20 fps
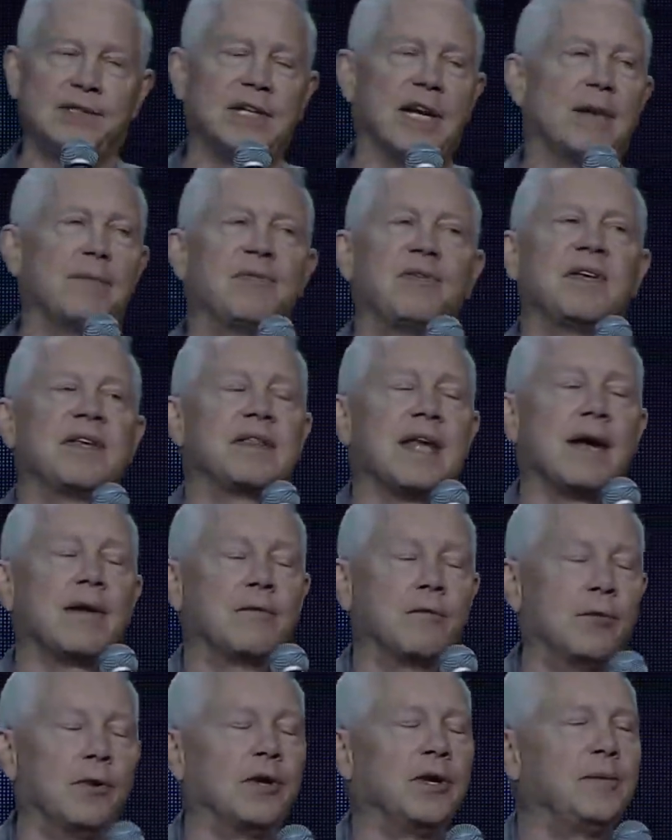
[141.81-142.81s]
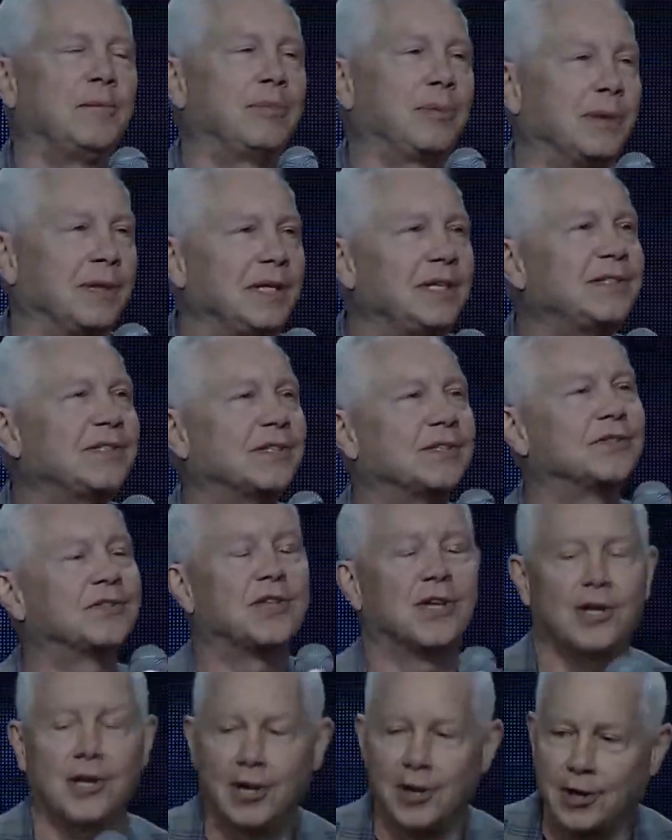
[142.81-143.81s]
And I think that really pleases
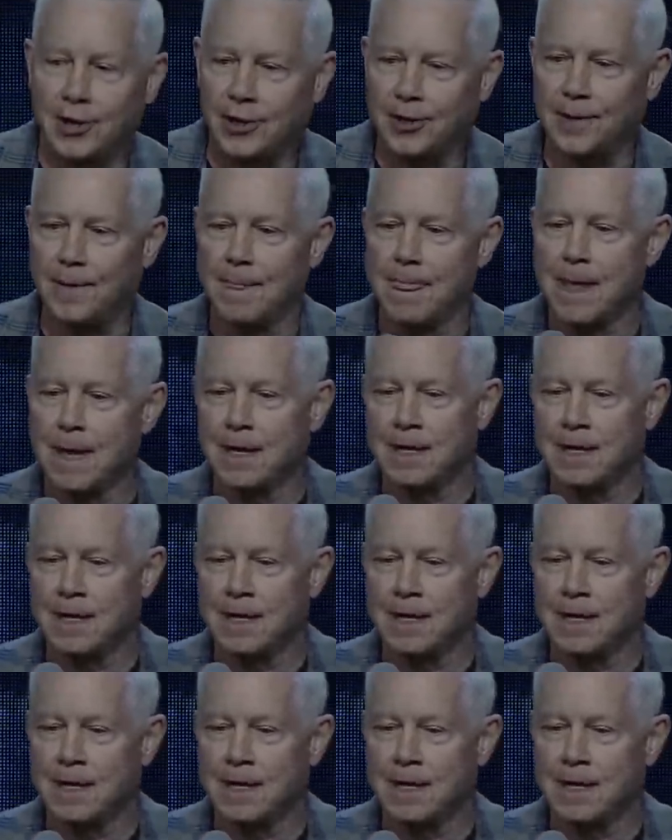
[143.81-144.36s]
the heart